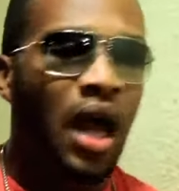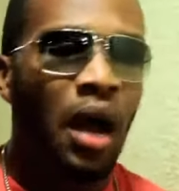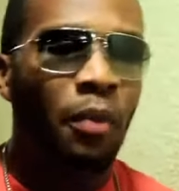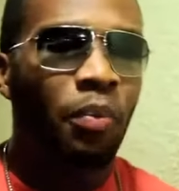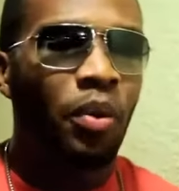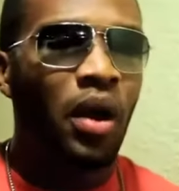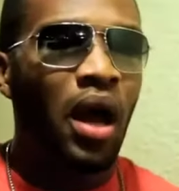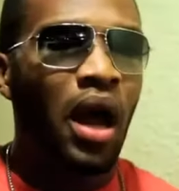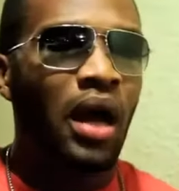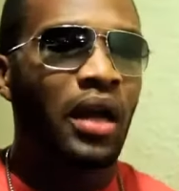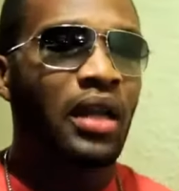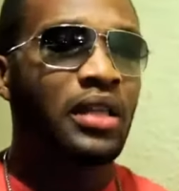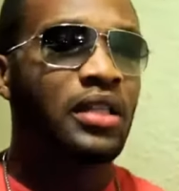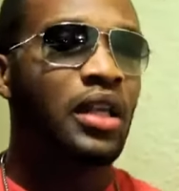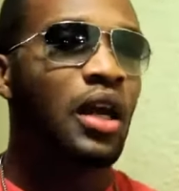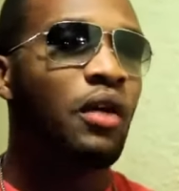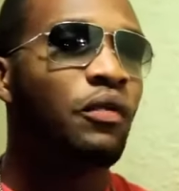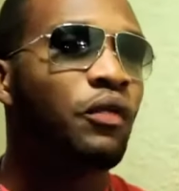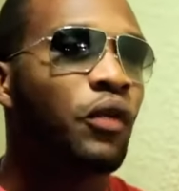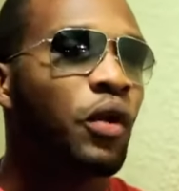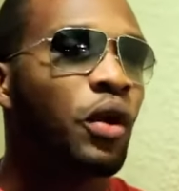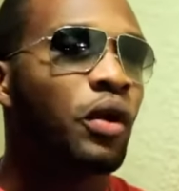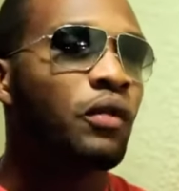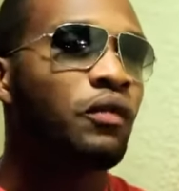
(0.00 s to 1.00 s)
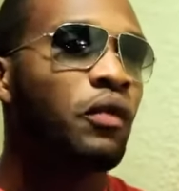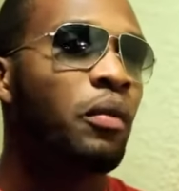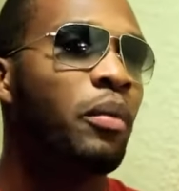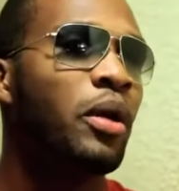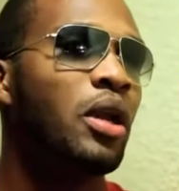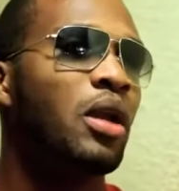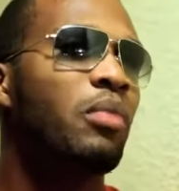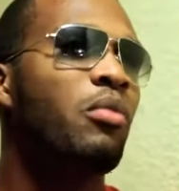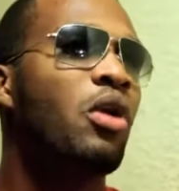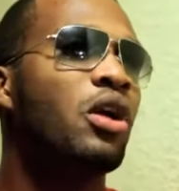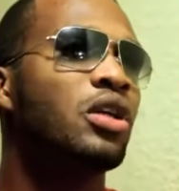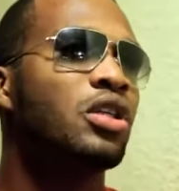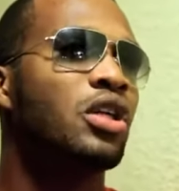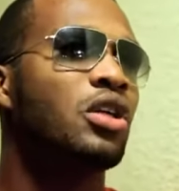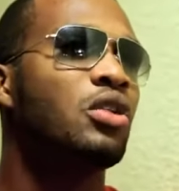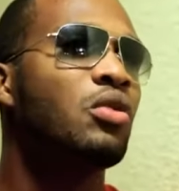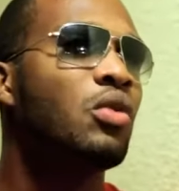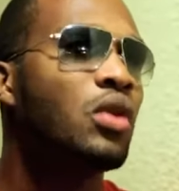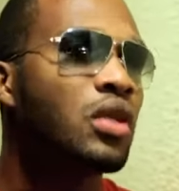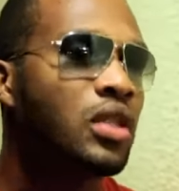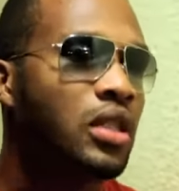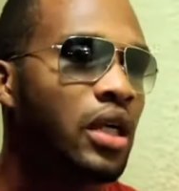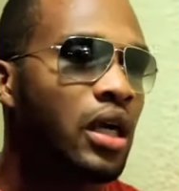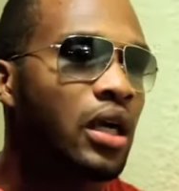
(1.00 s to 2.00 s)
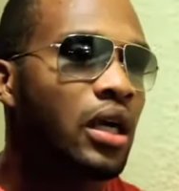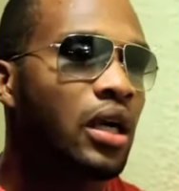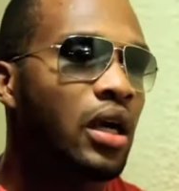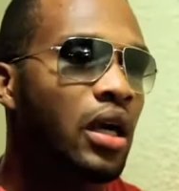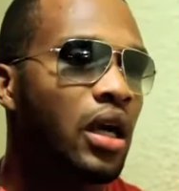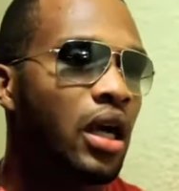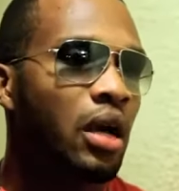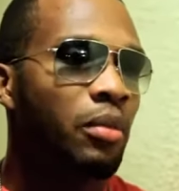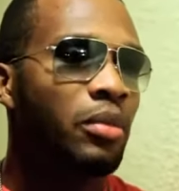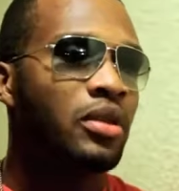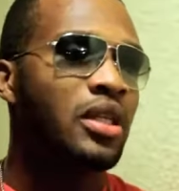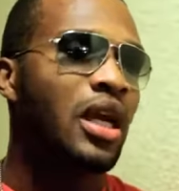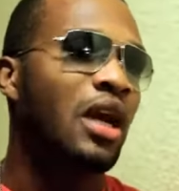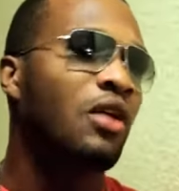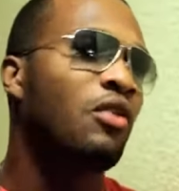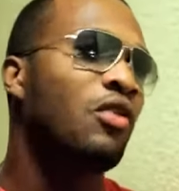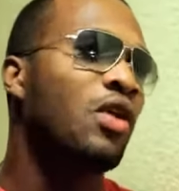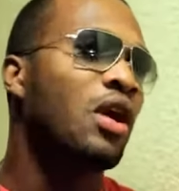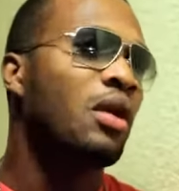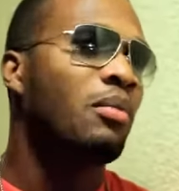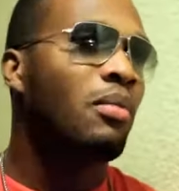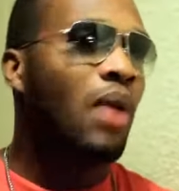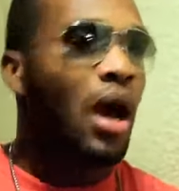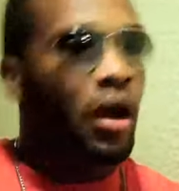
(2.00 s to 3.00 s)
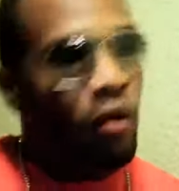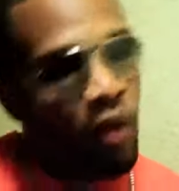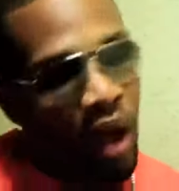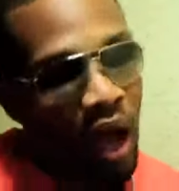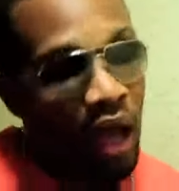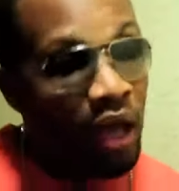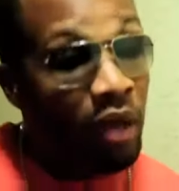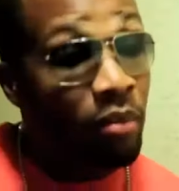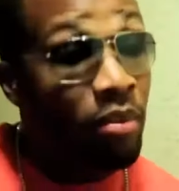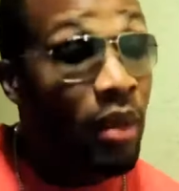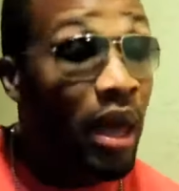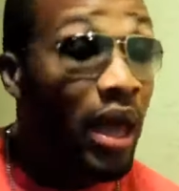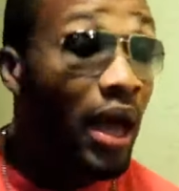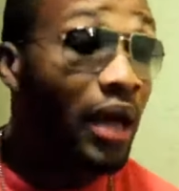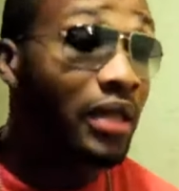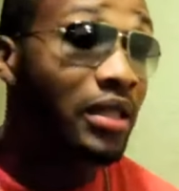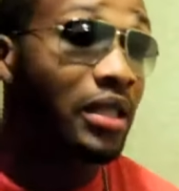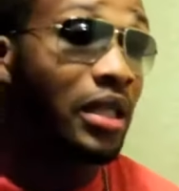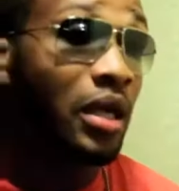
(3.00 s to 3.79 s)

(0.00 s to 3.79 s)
and I applaud his effort for make the brethren know, say, him is a great man while him there,